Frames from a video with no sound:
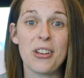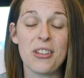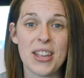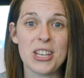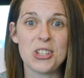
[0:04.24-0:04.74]
on
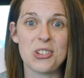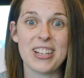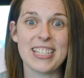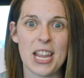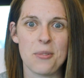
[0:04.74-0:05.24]
an event
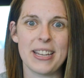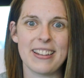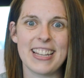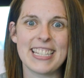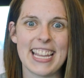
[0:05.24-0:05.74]
during
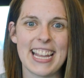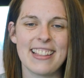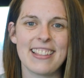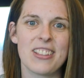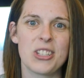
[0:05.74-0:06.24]

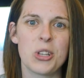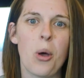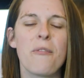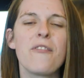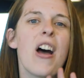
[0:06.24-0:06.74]
Techweek19,
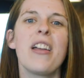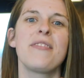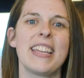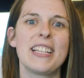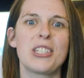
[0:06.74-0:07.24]
top 5
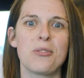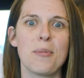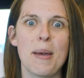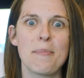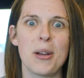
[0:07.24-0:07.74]
things to
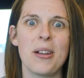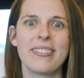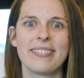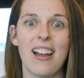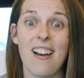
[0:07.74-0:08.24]
remember
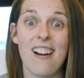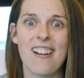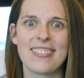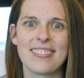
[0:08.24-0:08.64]
are: